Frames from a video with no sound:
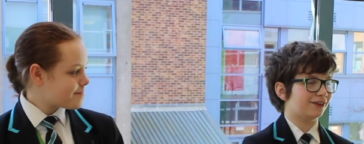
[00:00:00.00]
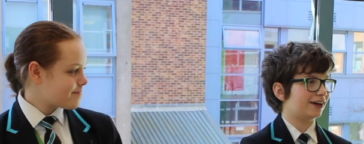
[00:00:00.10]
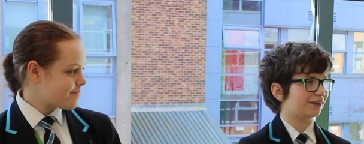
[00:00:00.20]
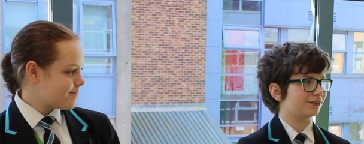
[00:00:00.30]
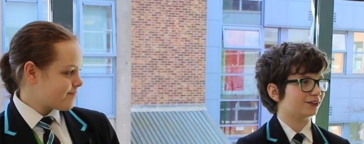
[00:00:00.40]
Speaker 1: Uh,
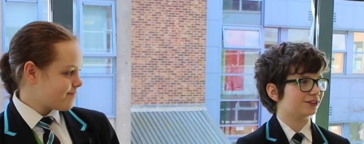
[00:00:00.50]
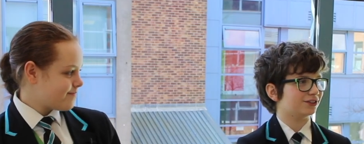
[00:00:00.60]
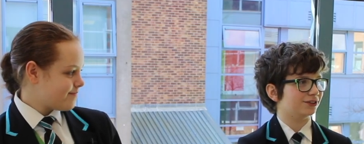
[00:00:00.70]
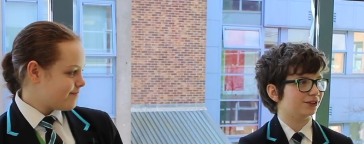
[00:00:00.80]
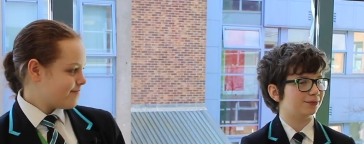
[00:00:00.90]
I've got
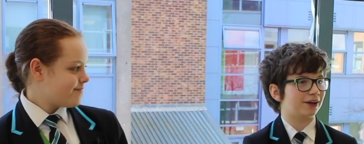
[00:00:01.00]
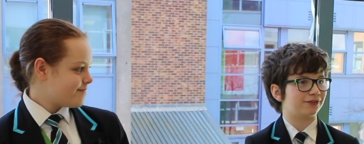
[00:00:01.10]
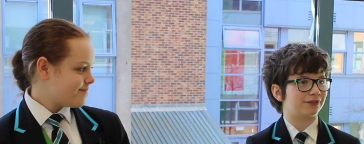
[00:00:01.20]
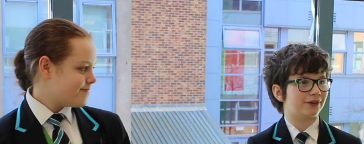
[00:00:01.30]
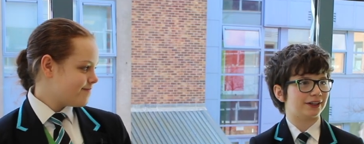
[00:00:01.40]
two, my
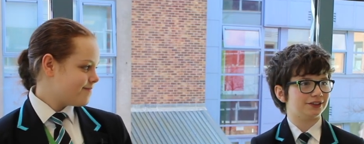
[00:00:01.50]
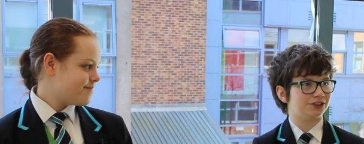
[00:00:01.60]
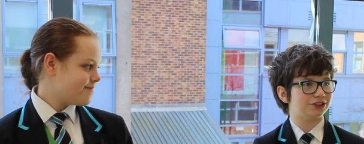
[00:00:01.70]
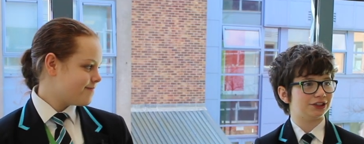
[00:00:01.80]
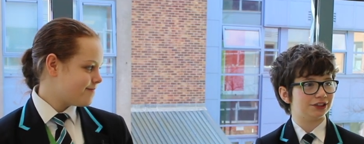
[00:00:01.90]
French
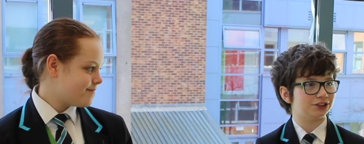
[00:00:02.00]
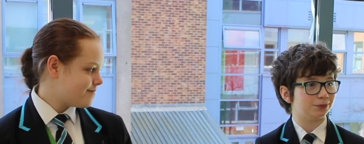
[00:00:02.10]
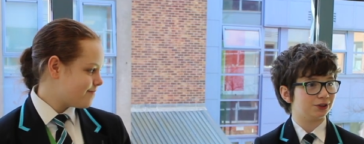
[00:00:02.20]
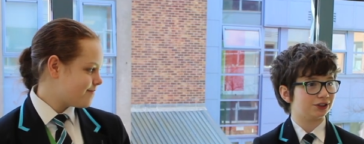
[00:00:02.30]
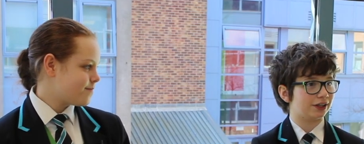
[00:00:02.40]
teacher,
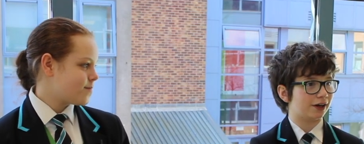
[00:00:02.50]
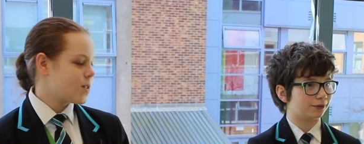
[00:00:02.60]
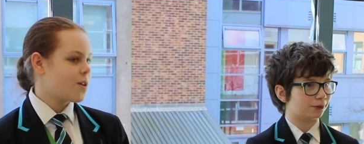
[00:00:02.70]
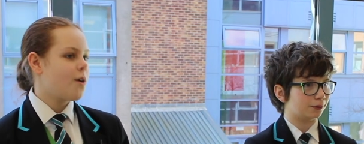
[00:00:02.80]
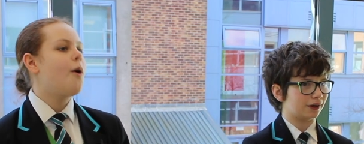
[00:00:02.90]
Mr.
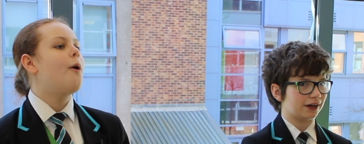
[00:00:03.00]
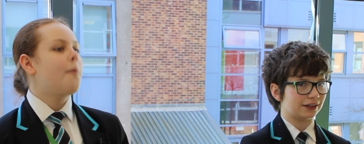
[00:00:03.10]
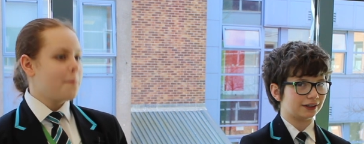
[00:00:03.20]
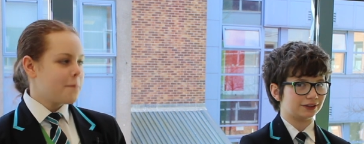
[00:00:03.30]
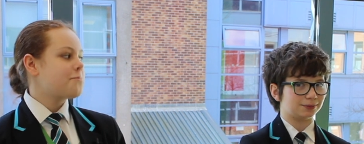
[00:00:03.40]
Neville,
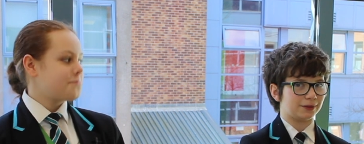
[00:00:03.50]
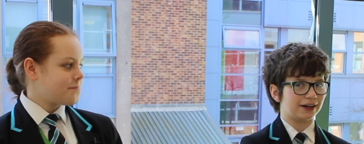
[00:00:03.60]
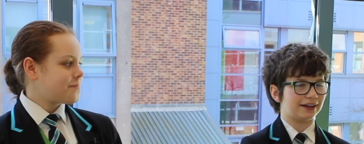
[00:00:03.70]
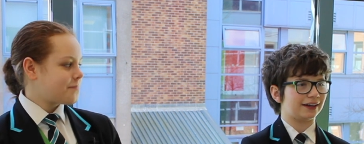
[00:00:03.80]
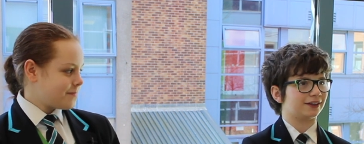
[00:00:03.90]
and
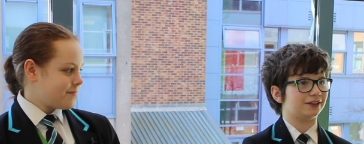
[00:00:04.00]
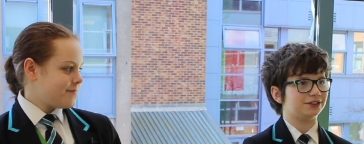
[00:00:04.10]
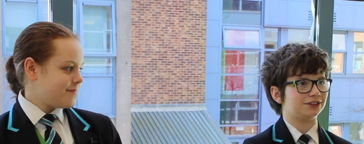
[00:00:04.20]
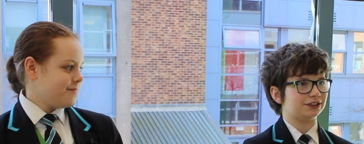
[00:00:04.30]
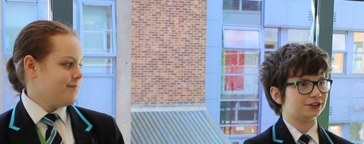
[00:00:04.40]
my
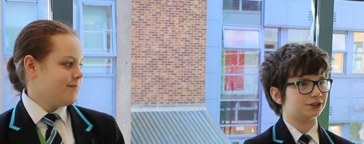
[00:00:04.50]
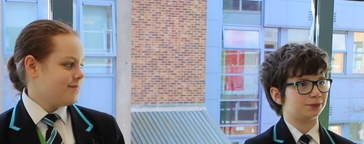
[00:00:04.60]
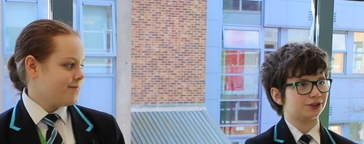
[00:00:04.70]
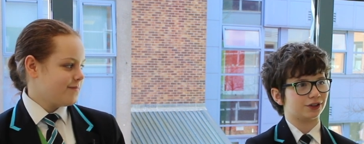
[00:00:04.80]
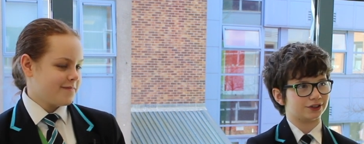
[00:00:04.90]
English teacher,
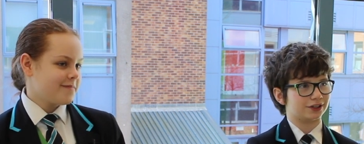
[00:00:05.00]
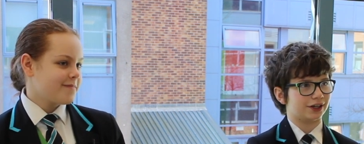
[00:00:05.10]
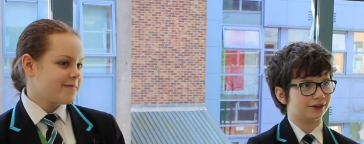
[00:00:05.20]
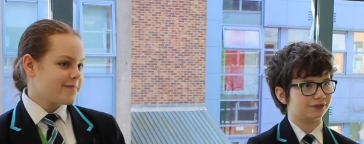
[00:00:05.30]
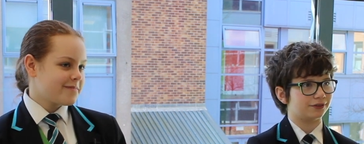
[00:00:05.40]
Miss
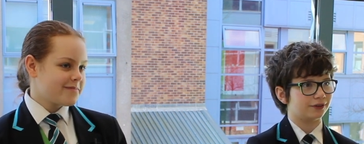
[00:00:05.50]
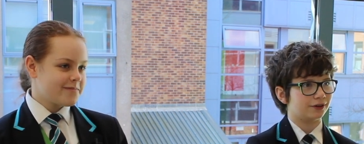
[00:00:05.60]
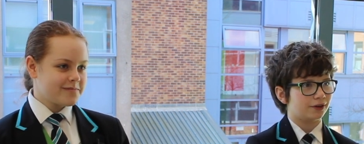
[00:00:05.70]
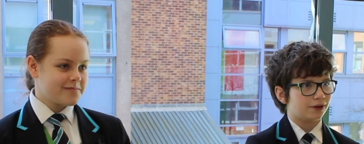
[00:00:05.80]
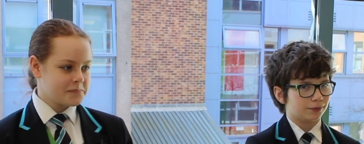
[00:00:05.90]
Hardstaff.
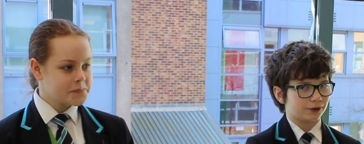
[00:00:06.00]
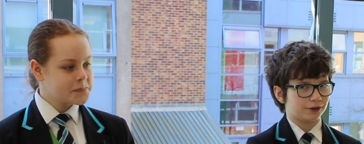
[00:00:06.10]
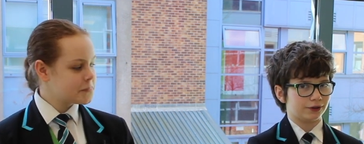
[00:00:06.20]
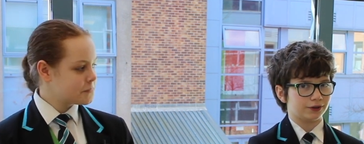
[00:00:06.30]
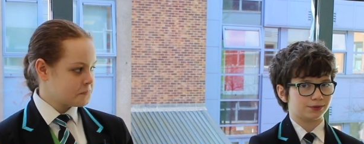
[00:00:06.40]

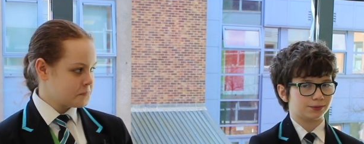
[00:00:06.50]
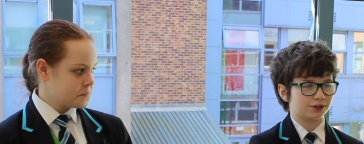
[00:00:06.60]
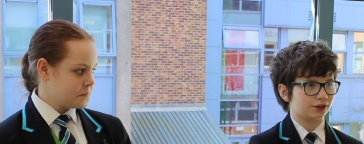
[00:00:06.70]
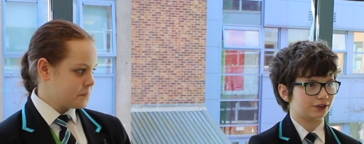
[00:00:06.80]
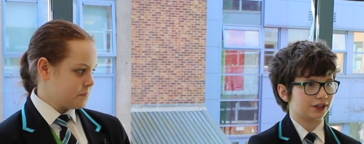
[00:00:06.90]
because
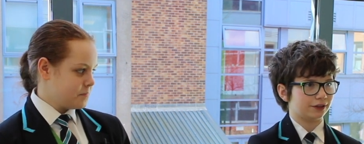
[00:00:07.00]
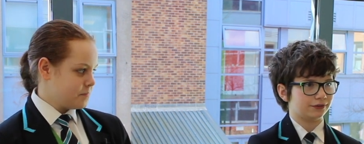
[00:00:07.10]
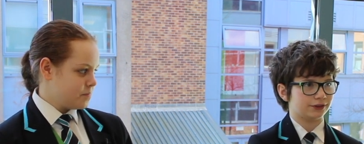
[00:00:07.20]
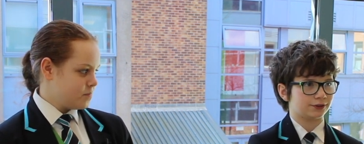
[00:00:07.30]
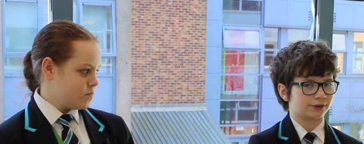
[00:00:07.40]
Miss
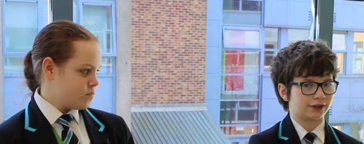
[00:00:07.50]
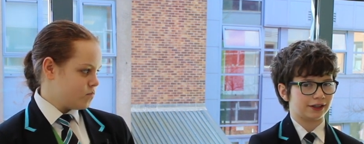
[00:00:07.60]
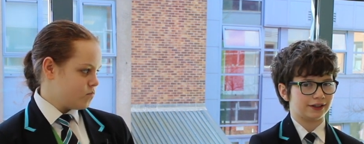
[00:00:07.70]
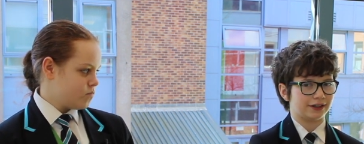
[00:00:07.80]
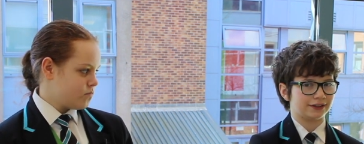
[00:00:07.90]
Hardstaff is
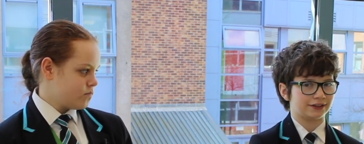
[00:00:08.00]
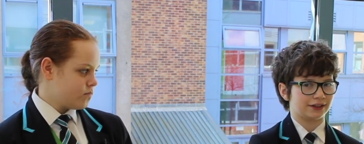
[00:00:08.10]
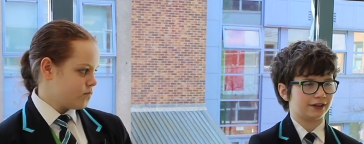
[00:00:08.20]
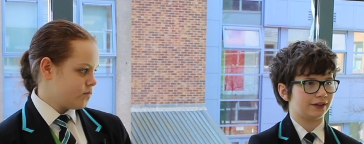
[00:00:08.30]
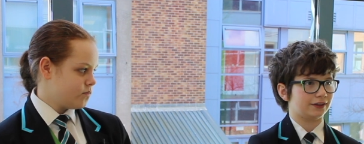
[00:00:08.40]
really nice
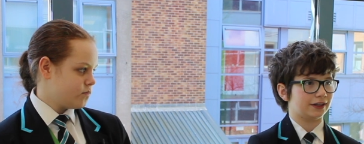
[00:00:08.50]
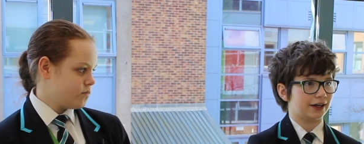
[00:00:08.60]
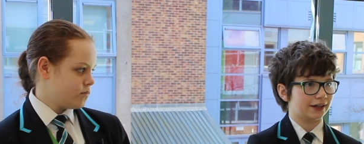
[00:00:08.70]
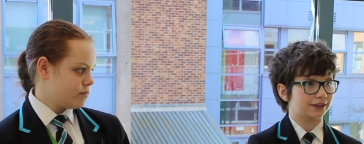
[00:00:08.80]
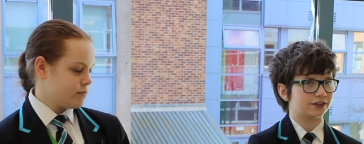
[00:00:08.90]
and
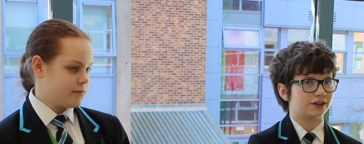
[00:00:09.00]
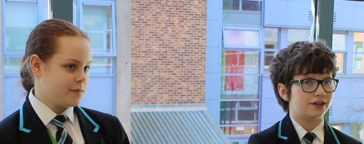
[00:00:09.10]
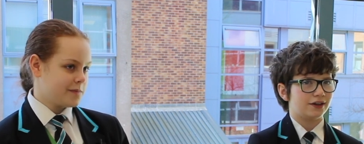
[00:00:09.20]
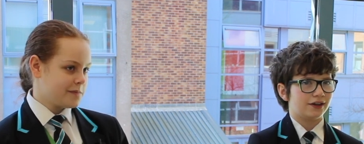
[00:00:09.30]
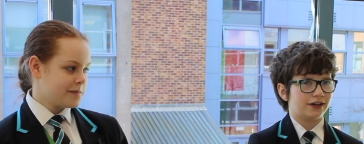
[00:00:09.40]
kind,
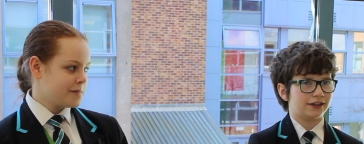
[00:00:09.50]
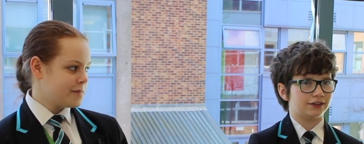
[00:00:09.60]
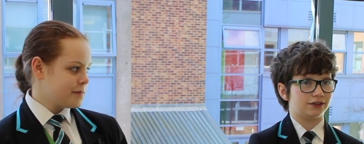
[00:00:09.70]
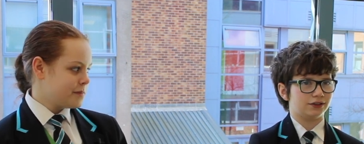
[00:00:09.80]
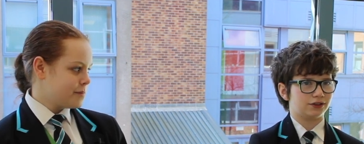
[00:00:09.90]

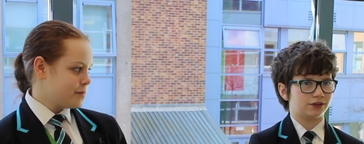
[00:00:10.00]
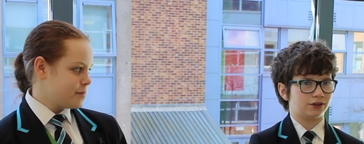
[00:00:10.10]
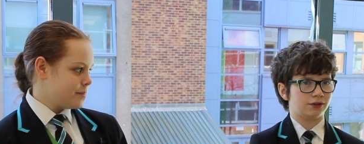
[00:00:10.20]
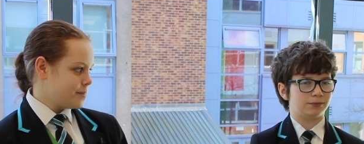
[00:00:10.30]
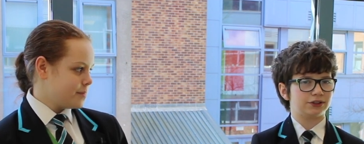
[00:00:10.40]
and
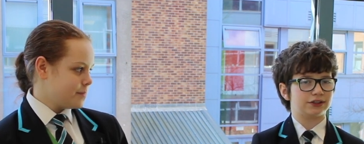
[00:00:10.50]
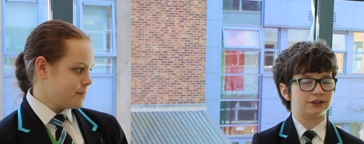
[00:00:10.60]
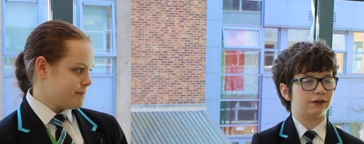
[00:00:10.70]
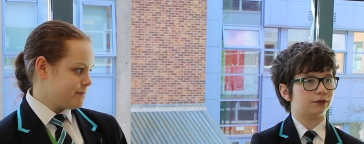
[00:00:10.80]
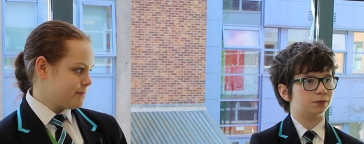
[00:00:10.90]
uh, Mr.
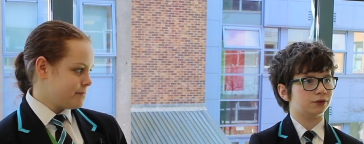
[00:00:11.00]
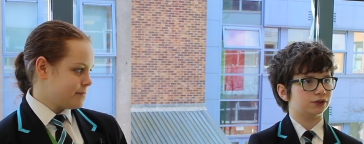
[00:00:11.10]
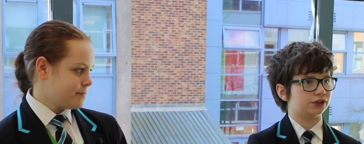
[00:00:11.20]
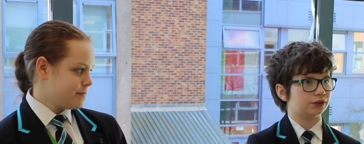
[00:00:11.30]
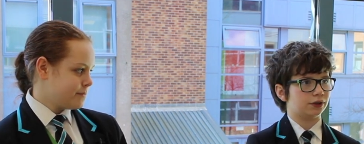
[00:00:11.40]
Neville
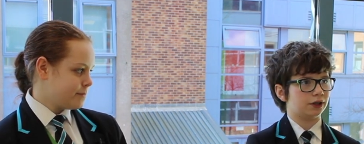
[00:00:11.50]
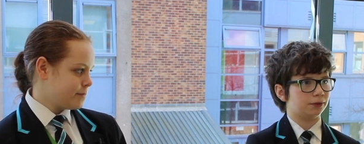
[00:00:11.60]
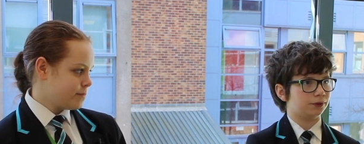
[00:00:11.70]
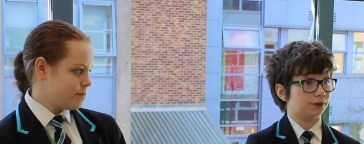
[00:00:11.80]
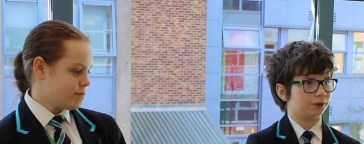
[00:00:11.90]
because he'll
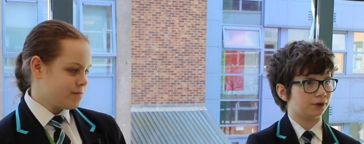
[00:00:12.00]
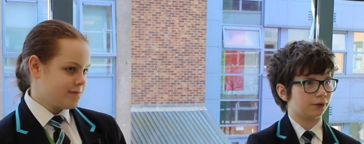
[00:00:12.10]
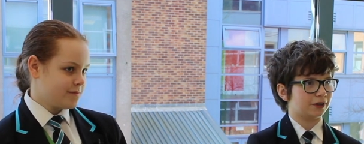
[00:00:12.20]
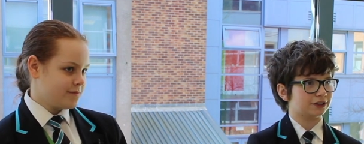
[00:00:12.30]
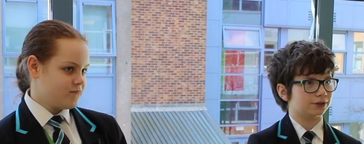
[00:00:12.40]
help you
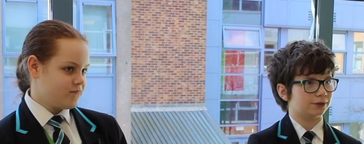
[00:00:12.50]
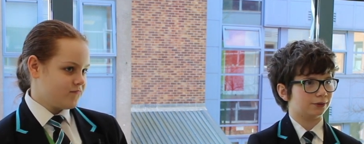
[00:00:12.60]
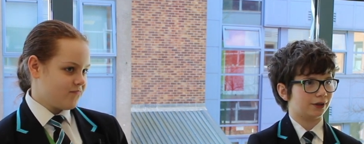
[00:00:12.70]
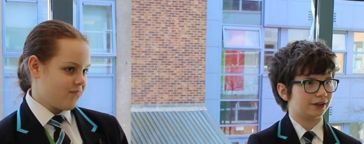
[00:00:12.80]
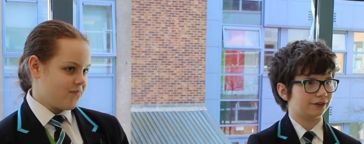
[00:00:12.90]
no matter
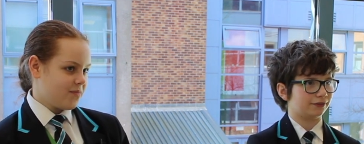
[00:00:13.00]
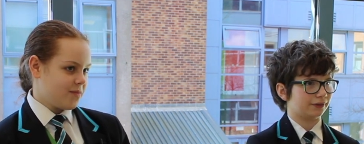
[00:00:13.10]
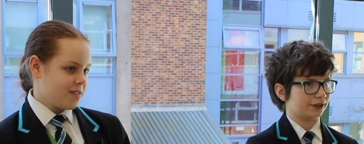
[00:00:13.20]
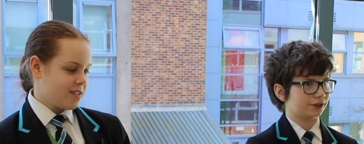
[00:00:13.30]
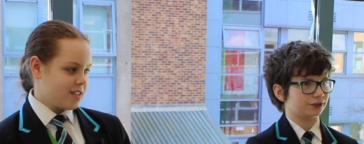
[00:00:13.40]
what if
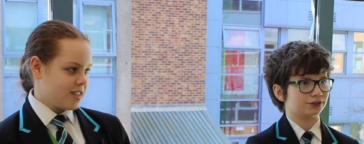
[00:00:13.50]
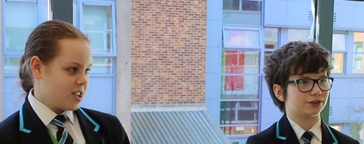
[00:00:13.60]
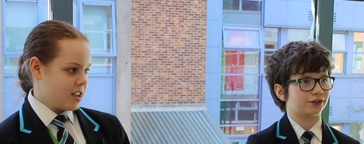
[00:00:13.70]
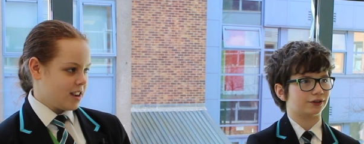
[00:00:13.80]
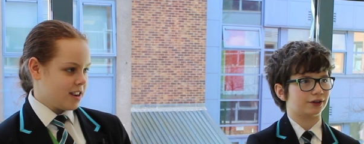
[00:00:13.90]
like you're
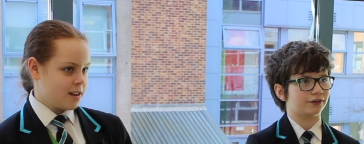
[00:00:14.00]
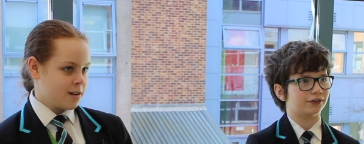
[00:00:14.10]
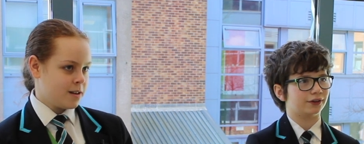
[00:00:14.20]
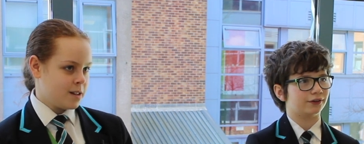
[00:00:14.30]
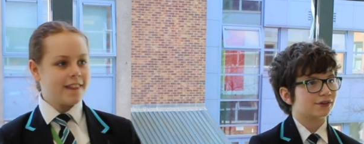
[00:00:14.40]
stuck or anything.